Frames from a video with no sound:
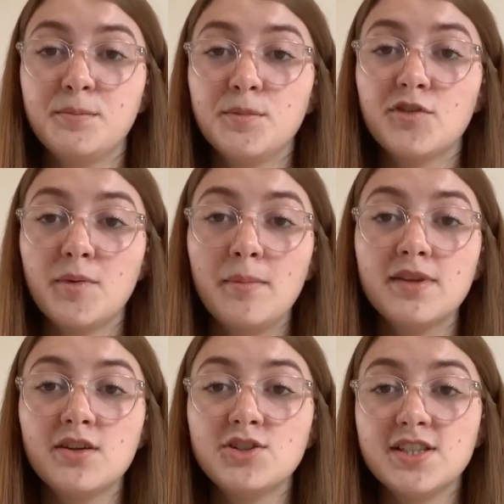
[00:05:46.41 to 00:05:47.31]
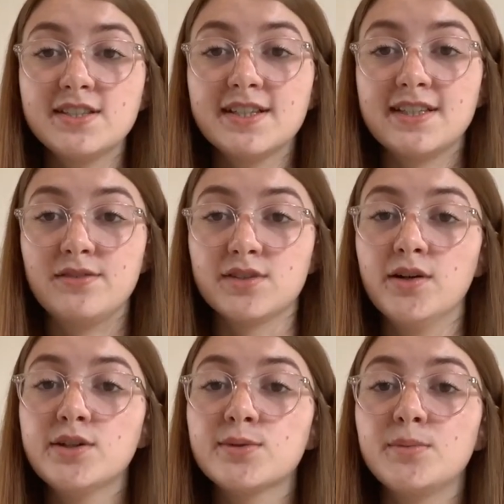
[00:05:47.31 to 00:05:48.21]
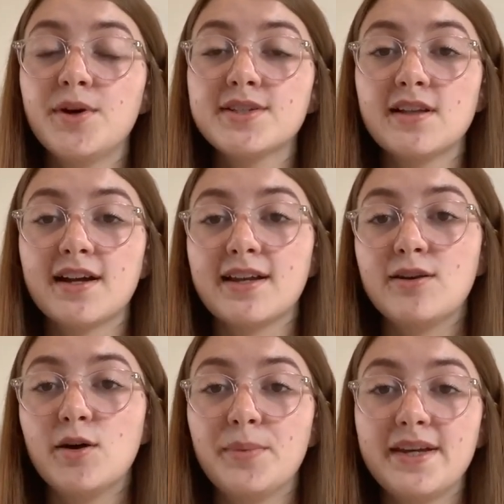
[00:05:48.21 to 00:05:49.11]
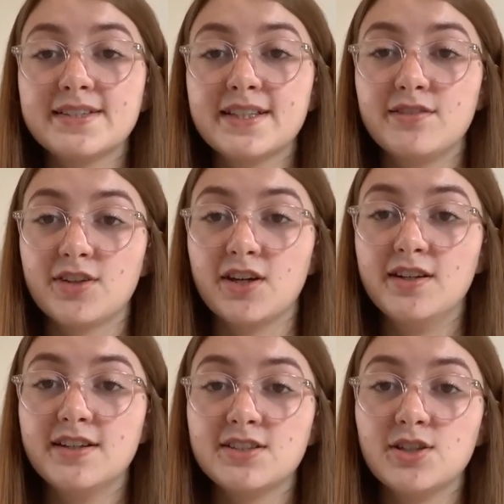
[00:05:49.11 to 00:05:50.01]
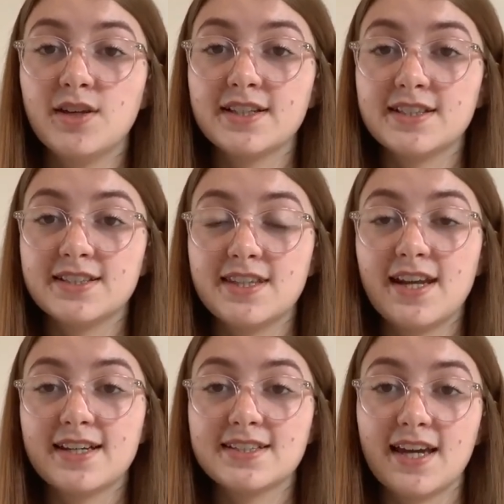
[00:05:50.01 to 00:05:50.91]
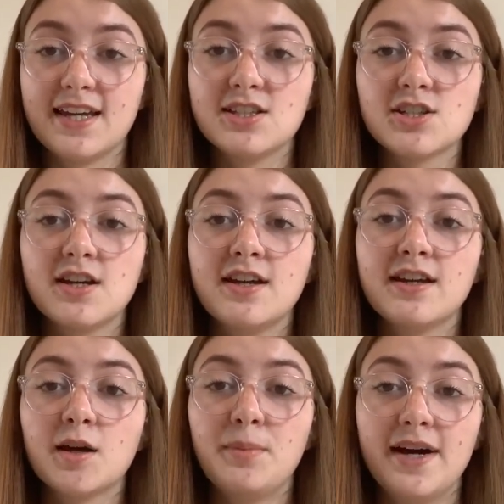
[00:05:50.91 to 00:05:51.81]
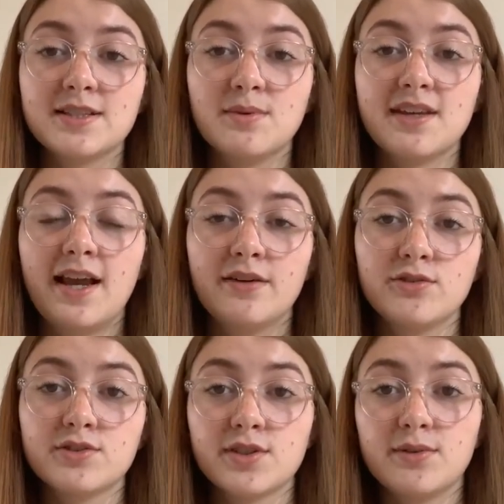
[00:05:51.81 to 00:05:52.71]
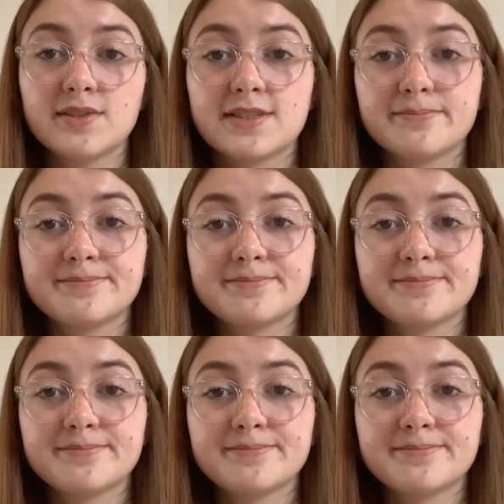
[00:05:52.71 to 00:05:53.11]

But remember that your GCSE results will most likely not be as significant as you getting to the next stage, compared to with A-Level results.